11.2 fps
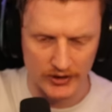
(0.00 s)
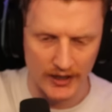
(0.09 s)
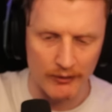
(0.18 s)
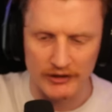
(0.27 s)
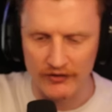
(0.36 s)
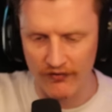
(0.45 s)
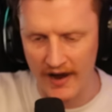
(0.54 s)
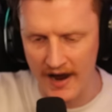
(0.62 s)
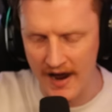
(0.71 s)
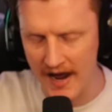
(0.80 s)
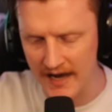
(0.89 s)
to go as
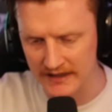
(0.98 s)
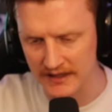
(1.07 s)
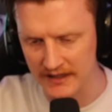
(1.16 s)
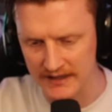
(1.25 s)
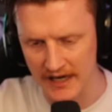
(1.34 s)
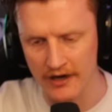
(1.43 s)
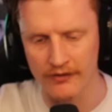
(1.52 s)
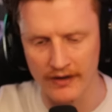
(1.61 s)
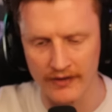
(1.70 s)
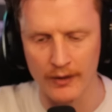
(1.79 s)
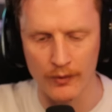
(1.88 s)
far as the town
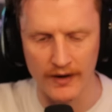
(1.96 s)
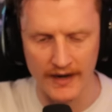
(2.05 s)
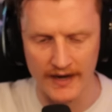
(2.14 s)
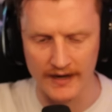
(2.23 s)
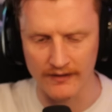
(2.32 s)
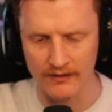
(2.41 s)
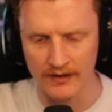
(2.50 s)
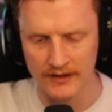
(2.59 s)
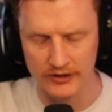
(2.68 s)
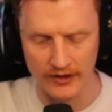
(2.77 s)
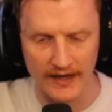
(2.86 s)
that they were in.
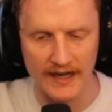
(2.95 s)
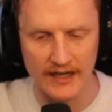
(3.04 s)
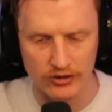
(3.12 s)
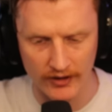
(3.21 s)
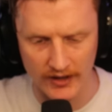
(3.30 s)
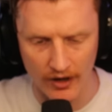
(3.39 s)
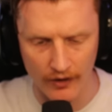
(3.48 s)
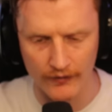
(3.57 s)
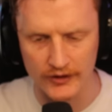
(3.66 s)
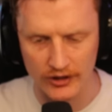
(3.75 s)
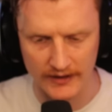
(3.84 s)
So they literally
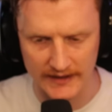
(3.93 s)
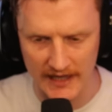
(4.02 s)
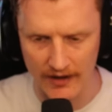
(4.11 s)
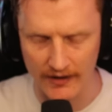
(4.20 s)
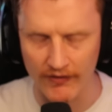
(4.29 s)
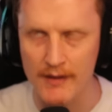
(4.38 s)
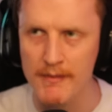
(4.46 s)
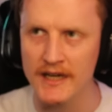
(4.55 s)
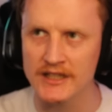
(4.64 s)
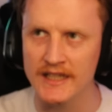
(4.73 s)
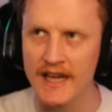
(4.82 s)
overtook a town. If they
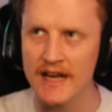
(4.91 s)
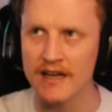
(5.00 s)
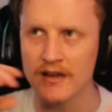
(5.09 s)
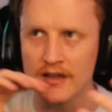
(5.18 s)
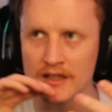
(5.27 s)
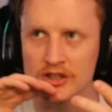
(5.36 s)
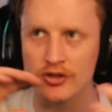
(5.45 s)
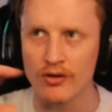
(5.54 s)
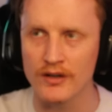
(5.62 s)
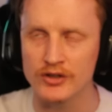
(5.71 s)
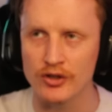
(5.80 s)
managed to get a
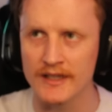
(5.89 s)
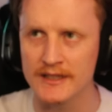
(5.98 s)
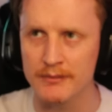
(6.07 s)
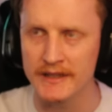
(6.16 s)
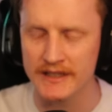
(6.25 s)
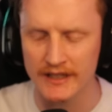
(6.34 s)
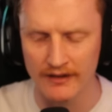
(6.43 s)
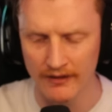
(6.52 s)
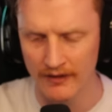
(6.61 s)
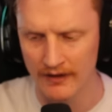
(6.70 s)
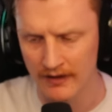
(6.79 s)
stronger transmitter,
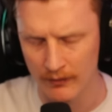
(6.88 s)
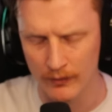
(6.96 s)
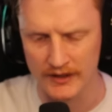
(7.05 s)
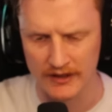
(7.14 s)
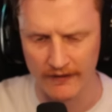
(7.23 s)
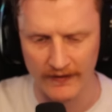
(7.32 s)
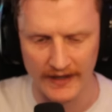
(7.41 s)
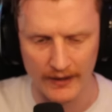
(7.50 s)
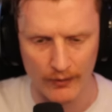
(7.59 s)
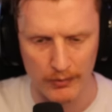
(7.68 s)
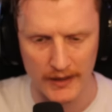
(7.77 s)
which I think
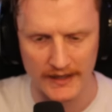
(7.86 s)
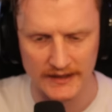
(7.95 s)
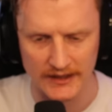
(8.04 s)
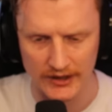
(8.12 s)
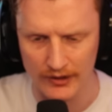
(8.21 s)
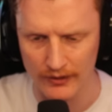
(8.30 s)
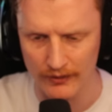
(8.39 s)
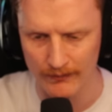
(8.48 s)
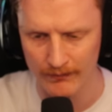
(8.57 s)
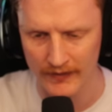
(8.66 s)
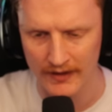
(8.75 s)
they were planning to
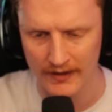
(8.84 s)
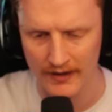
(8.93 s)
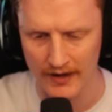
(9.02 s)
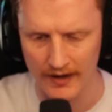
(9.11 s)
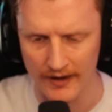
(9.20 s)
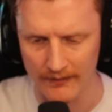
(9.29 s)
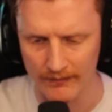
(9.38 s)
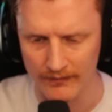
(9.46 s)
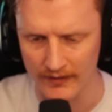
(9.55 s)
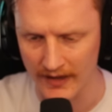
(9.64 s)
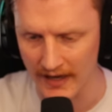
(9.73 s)
do,
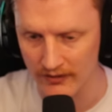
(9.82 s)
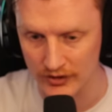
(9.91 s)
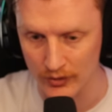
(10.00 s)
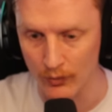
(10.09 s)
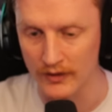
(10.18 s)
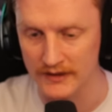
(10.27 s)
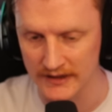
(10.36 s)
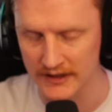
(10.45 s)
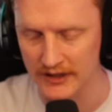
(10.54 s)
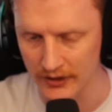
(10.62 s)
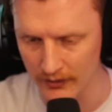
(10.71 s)
the council wanted
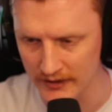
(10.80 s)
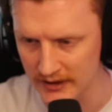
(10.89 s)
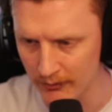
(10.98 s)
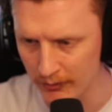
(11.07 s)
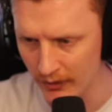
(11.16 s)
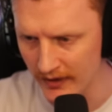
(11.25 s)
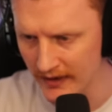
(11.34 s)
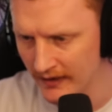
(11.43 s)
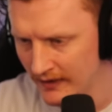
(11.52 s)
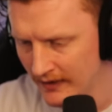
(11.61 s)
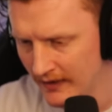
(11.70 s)
to do at some point,
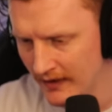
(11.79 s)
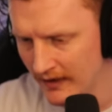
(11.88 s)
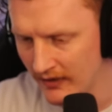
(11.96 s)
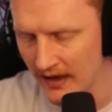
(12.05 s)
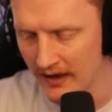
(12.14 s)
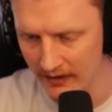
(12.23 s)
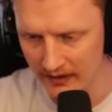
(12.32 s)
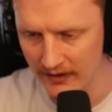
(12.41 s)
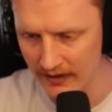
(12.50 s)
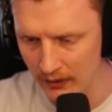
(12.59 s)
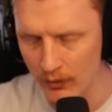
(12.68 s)
that
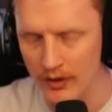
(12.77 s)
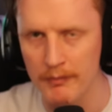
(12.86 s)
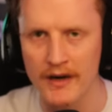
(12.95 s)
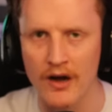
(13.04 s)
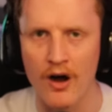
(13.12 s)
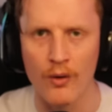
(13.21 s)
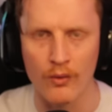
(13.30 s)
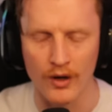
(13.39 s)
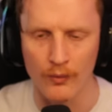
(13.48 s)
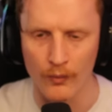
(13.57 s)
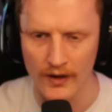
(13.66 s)
it would have been a whole
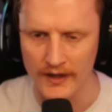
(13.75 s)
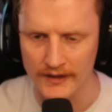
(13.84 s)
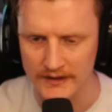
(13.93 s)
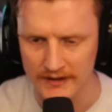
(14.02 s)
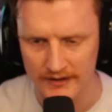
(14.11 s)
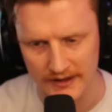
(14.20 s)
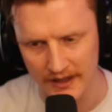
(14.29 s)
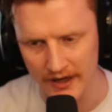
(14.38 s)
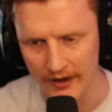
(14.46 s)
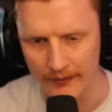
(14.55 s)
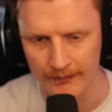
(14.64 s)
lot worse. So